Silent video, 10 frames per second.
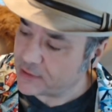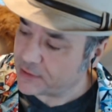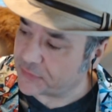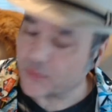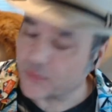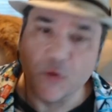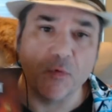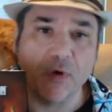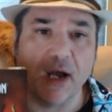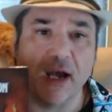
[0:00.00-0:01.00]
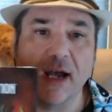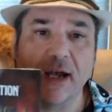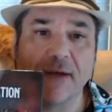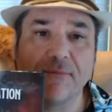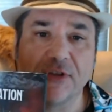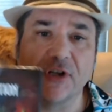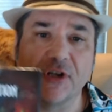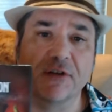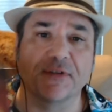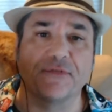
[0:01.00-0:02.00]
through the
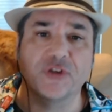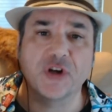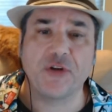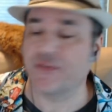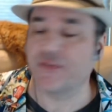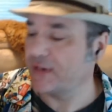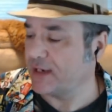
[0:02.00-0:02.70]
jungles of Chult